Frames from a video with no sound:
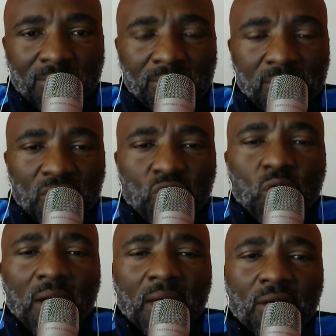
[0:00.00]

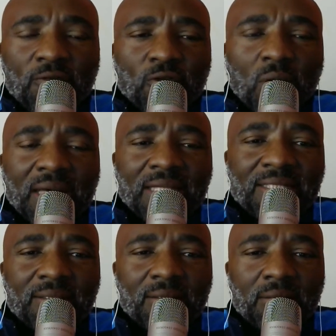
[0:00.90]
If you are
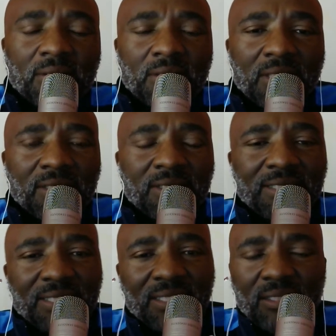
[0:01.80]
in
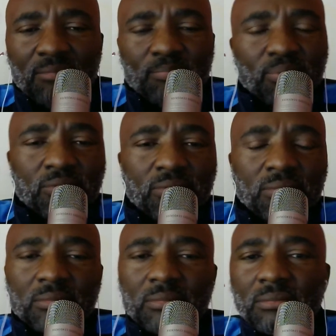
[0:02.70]
deep
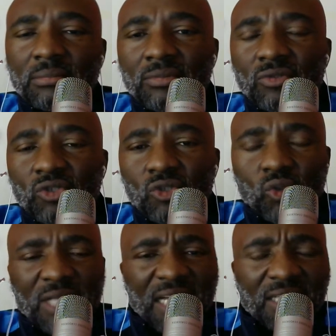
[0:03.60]

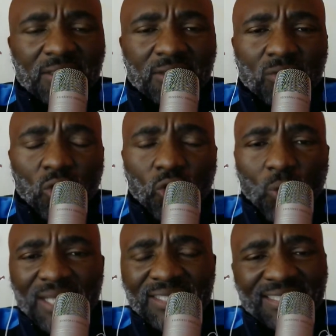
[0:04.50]
rural
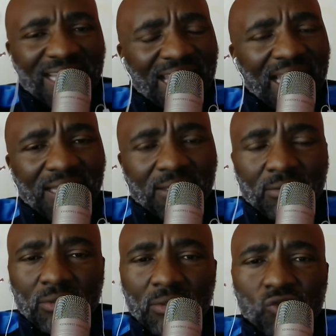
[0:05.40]
northwest there,
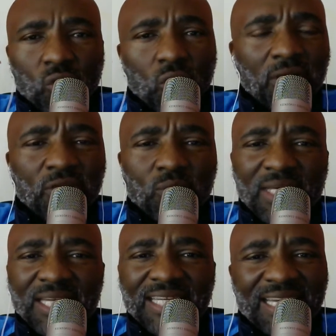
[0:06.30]
surely you
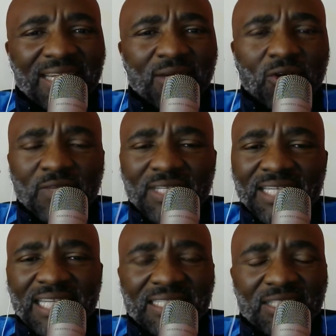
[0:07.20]
can get a
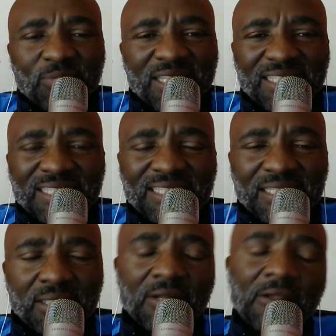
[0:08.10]
COVID-19 message
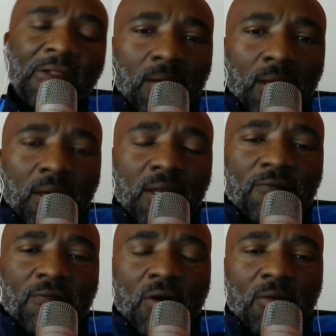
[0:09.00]
in a
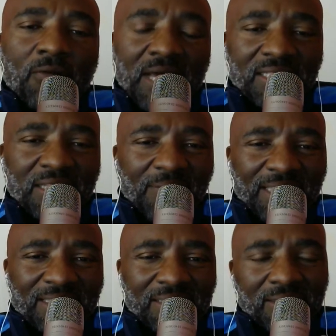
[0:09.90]
form of
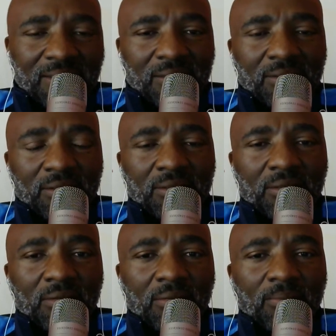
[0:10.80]
SMS.
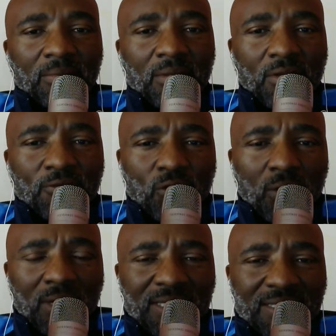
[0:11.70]
If you're
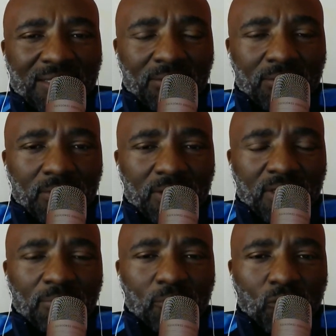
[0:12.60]
in
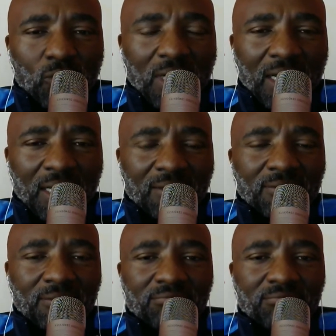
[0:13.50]
deep rural